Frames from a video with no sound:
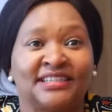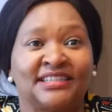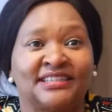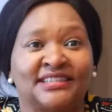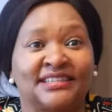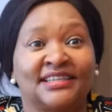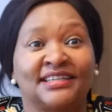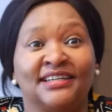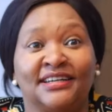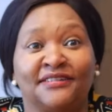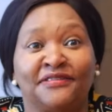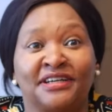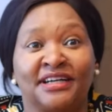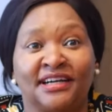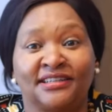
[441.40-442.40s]
it is
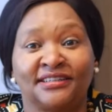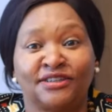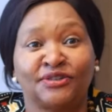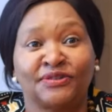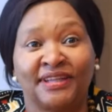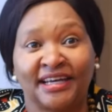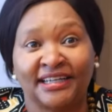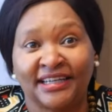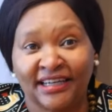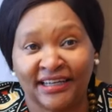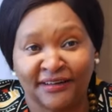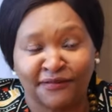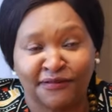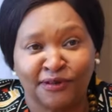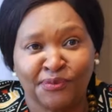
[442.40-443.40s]
significant to that
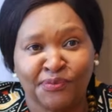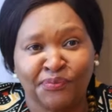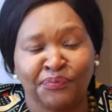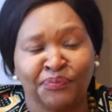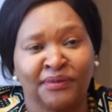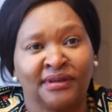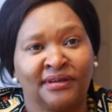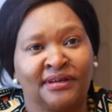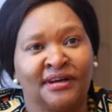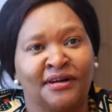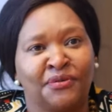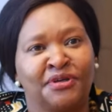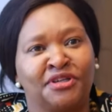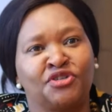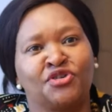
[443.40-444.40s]
level.
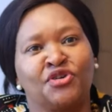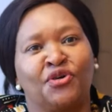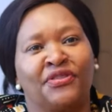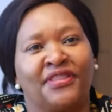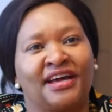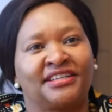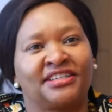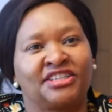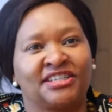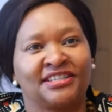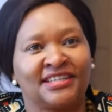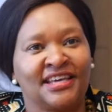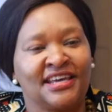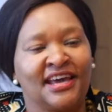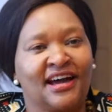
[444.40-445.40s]
We do know that
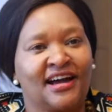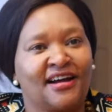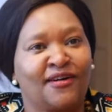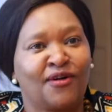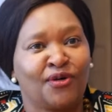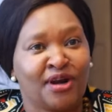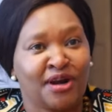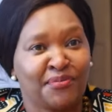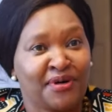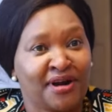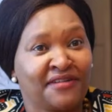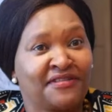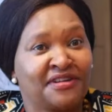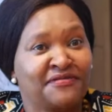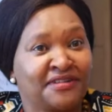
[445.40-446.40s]
she's here on a
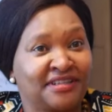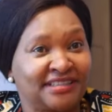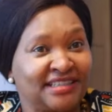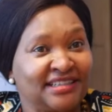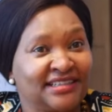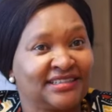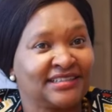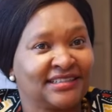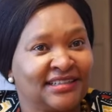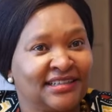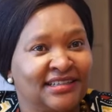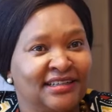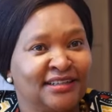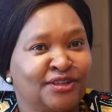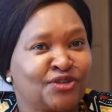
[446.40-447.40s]
private visit
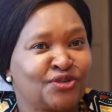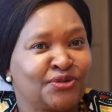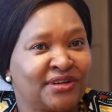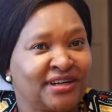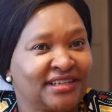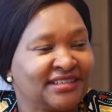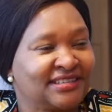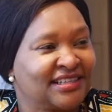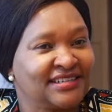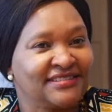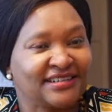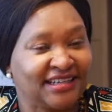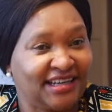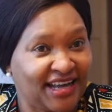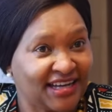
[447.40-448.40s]
to rest and
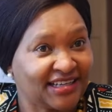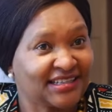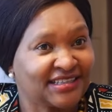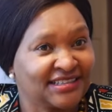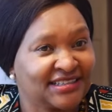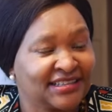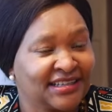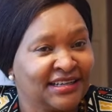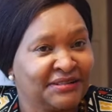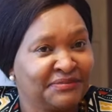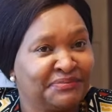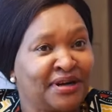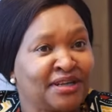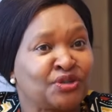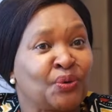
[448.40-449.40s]
relax,
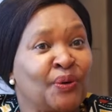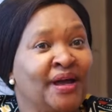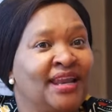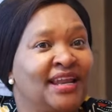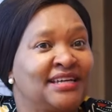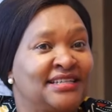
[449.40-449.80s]
but while